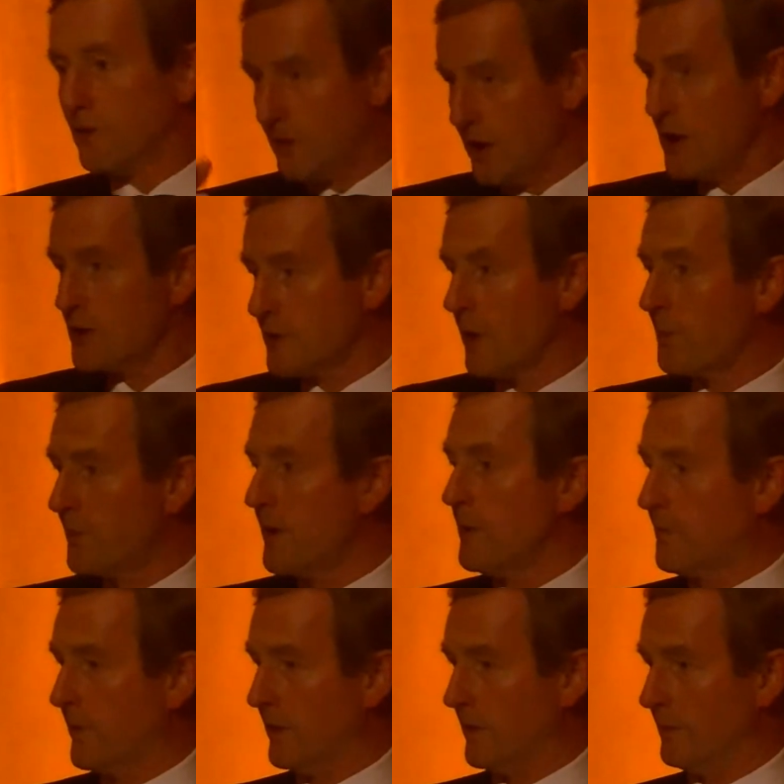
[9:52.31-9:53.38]
These are
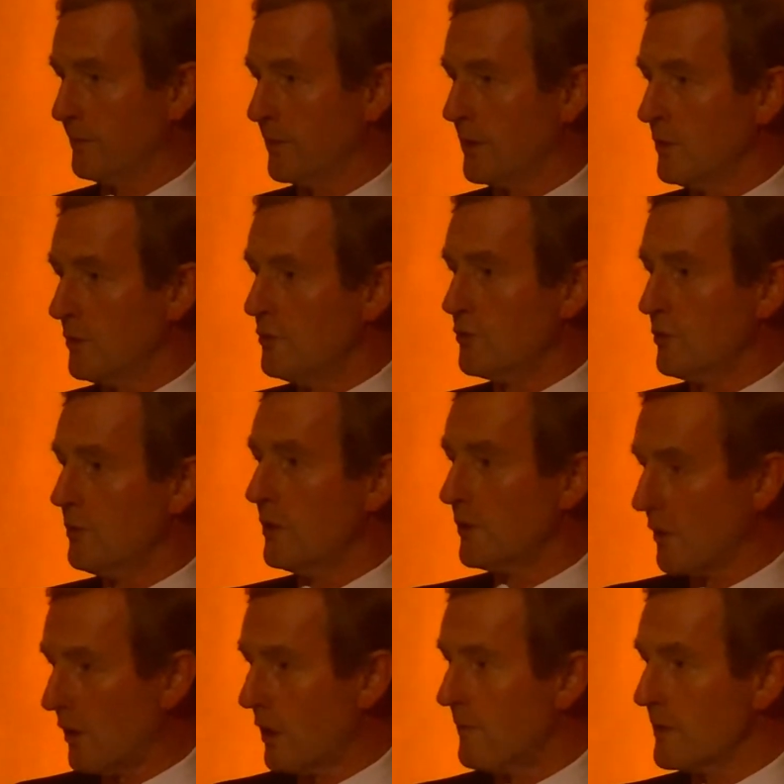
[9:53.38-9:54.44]
people who do
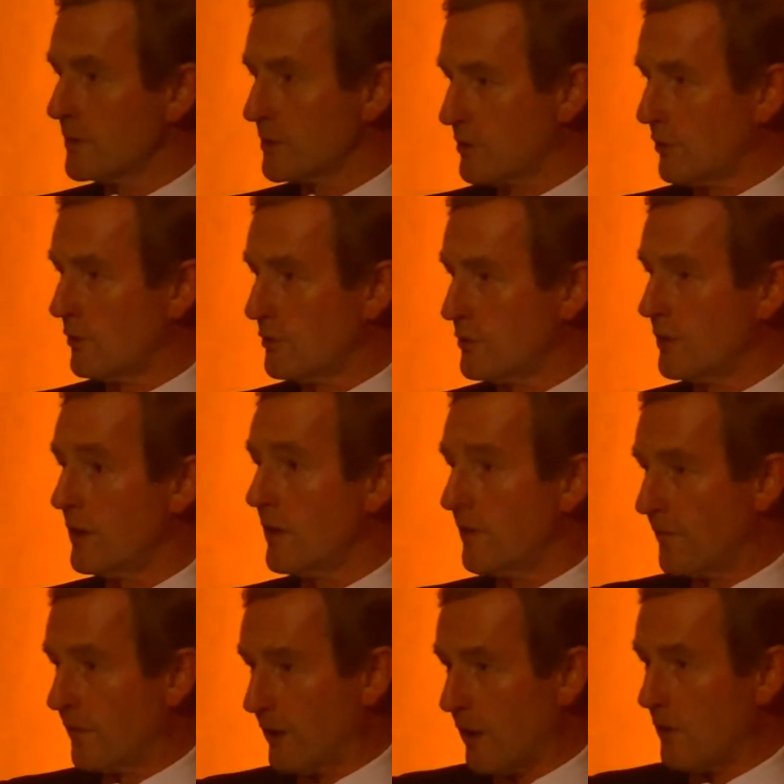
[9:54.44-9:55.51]
enormous good
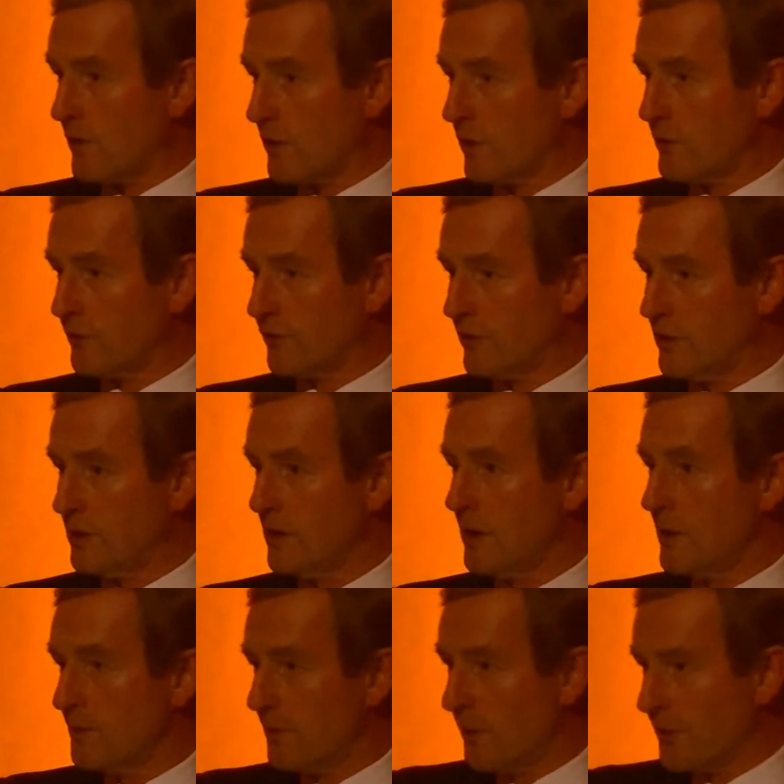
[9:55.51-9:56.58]
for our country,
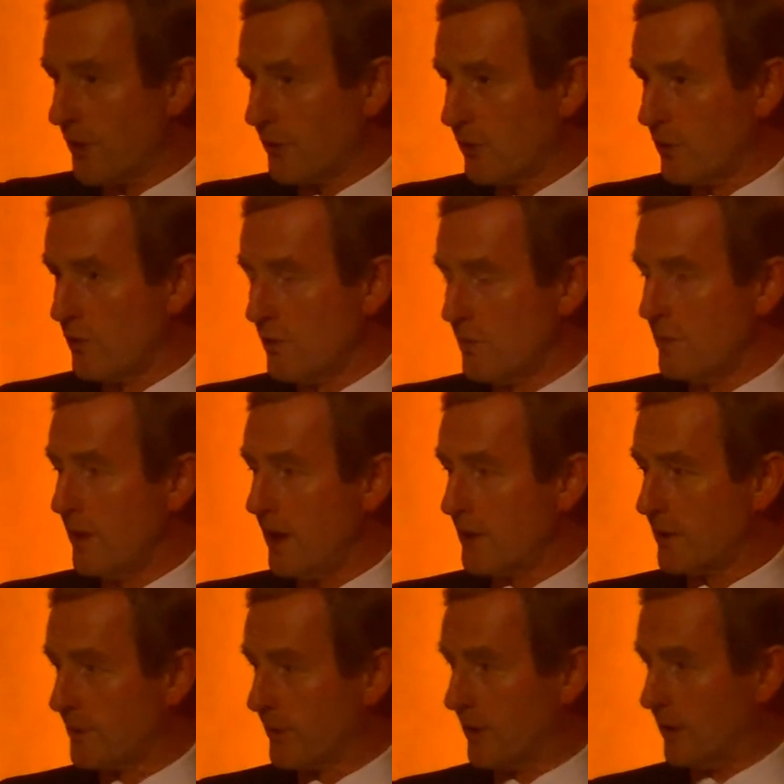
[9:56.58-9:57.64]
both at home
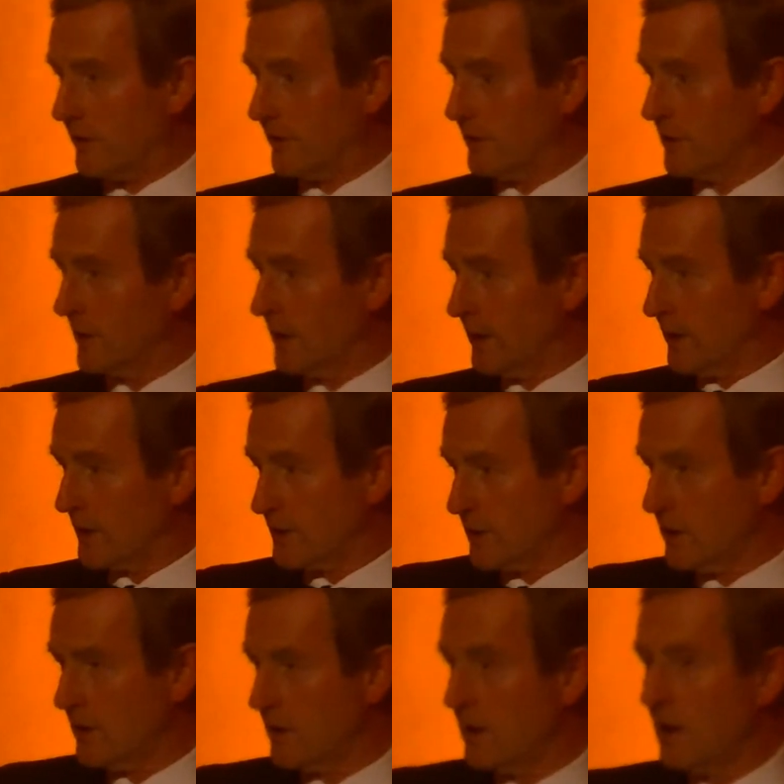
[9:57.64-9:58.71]
and abroad. I
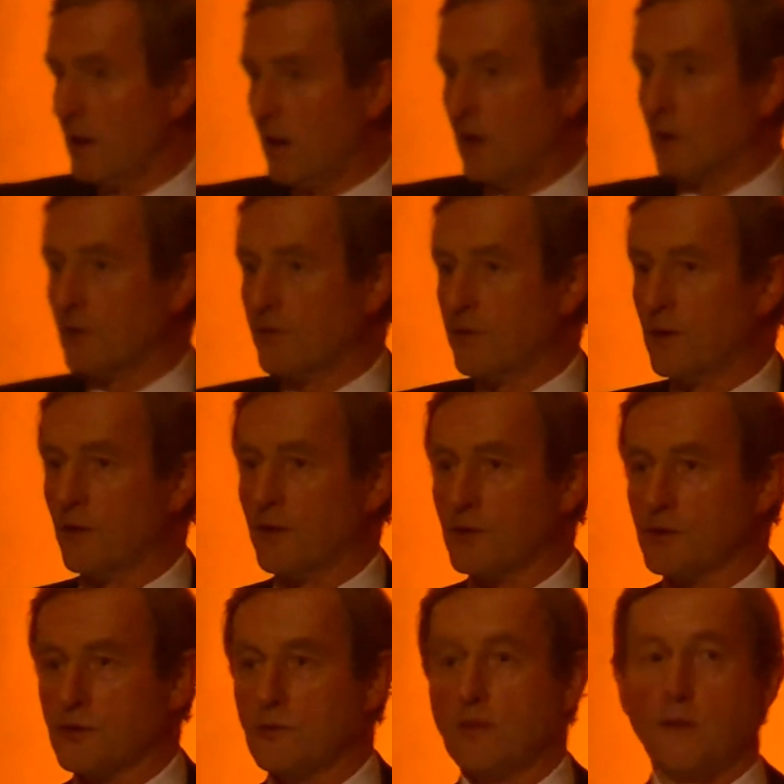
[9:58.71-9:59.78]
see all of the
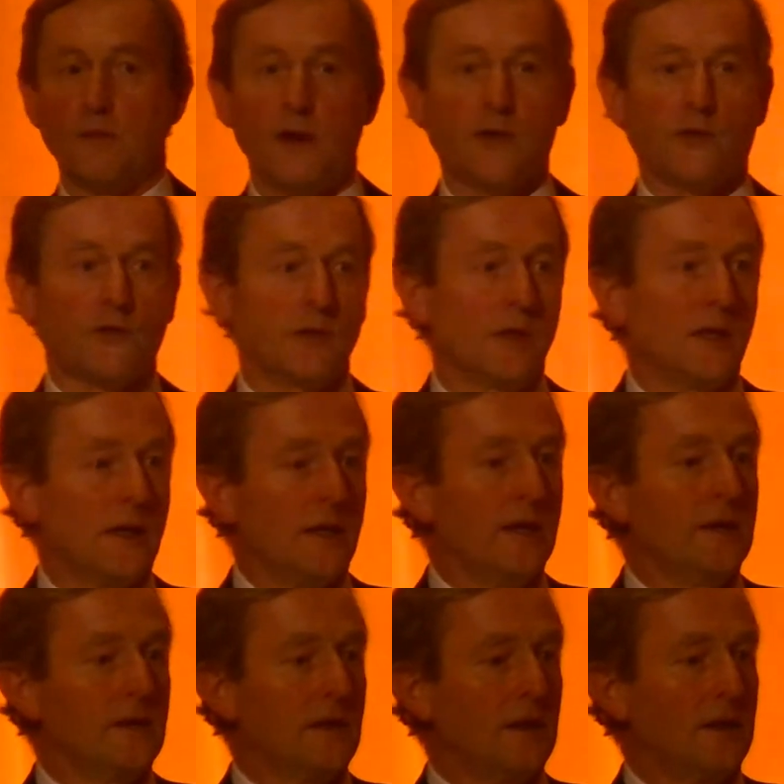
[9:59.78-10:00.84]
others whom I met
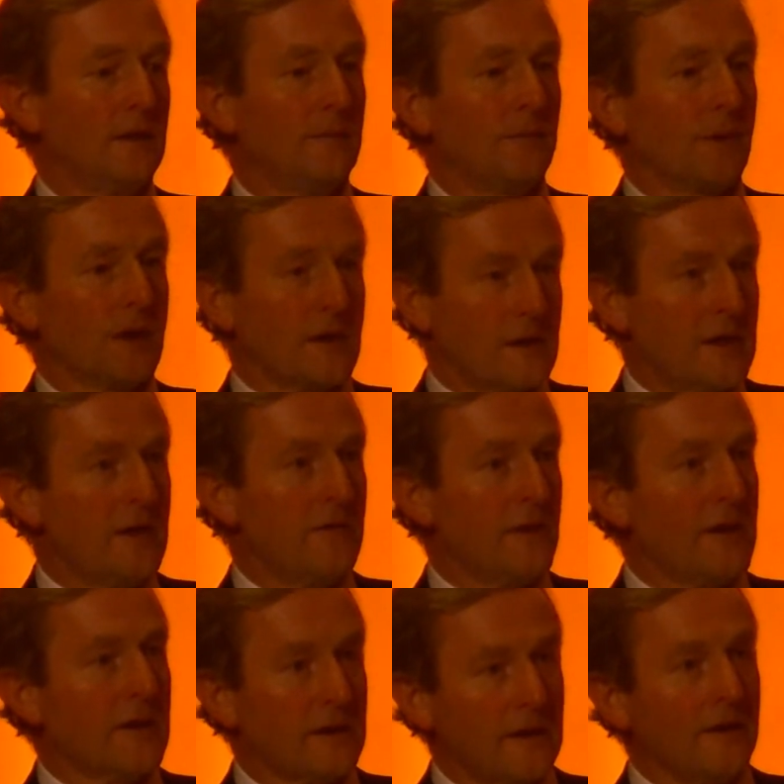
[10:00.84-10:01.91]
in the
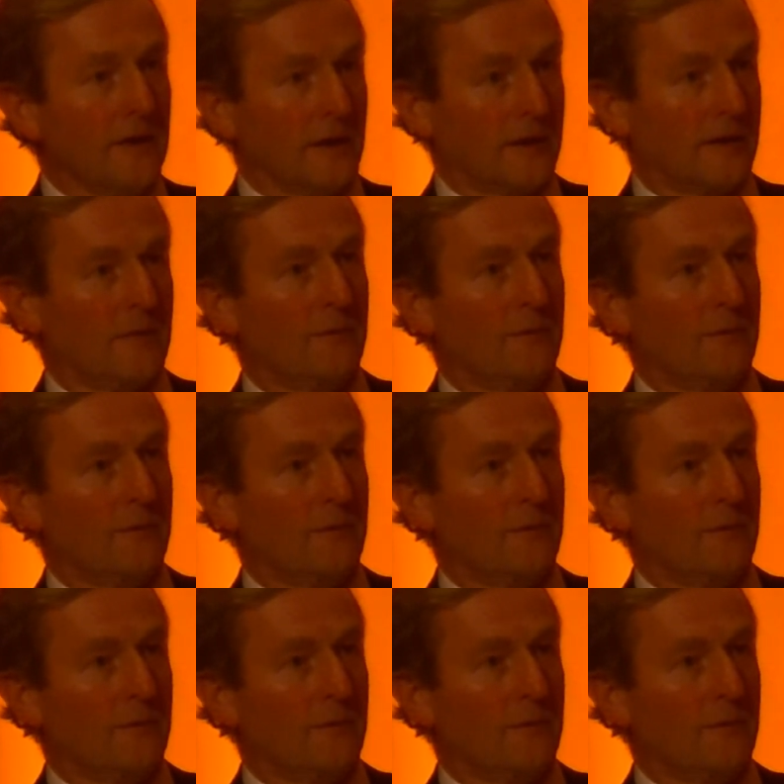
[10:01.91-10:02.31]
Cleveland Clinic